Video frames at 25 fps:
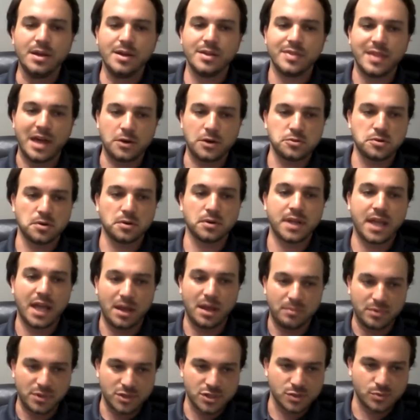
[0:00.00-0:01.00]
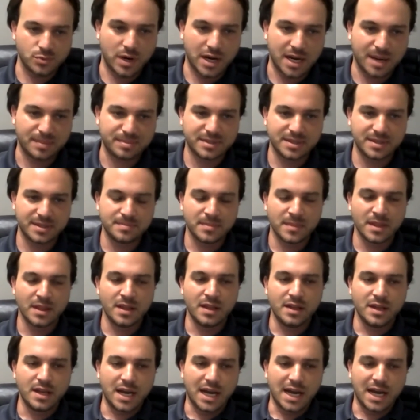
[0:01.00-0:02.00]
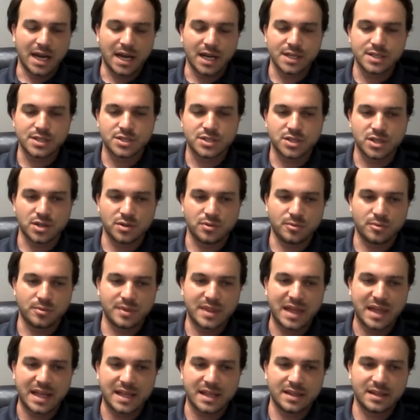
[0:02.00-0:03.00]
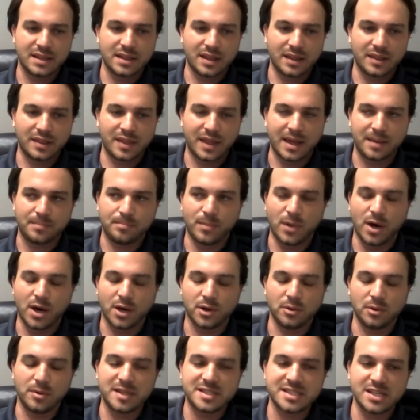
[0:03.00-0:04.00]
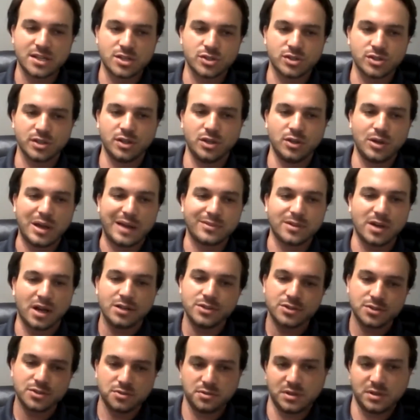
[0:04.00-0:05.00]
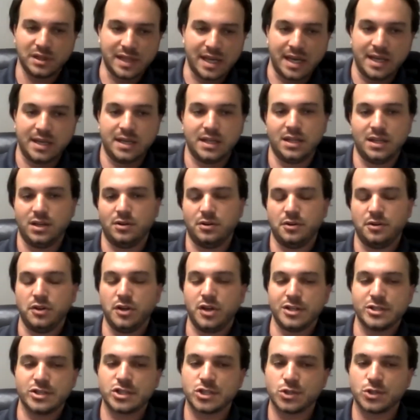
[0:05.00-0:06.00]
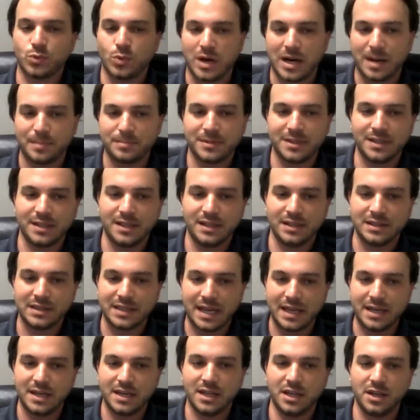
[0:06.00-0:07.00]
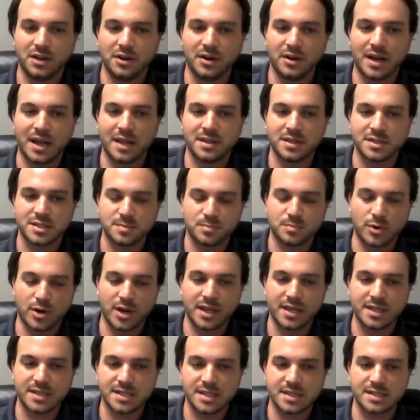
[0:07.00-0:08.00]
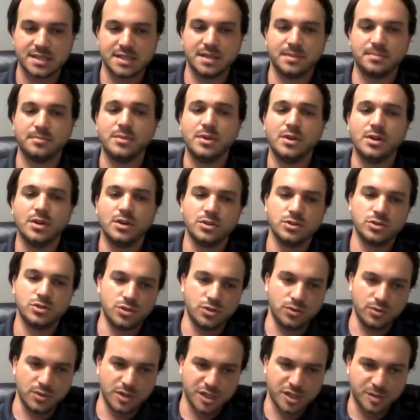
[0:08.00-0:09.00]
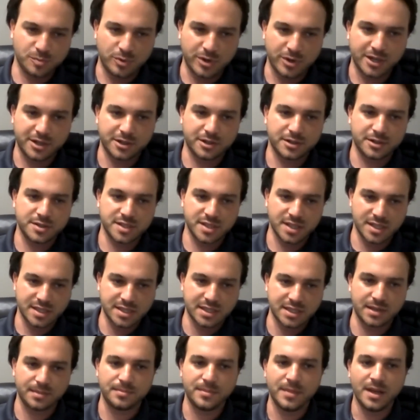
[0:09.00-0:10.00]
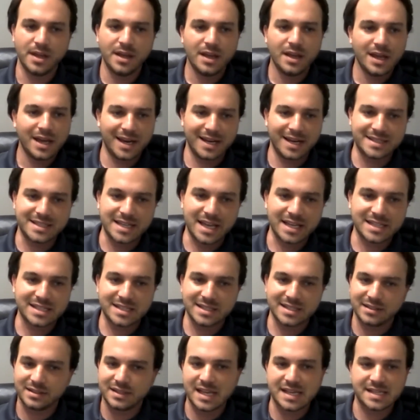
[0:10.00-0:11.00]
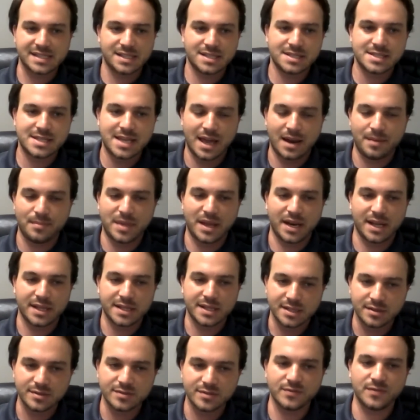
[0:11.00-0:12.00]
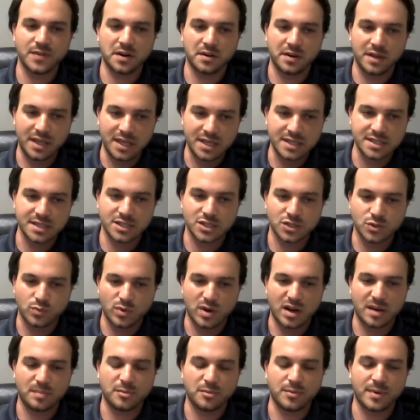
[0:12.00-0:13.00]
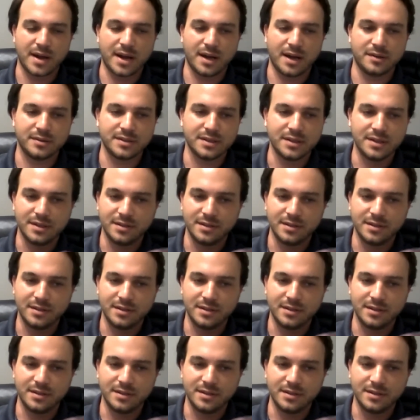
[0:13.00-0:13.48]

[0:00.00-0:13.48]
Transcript: That drone can be swapped. So that model, essentially, you have to unscrew the landing gear. You can swap the landing gear and the spraying system to the spreader system, and it takes less than 10 minutes. So it's very easy to swap around.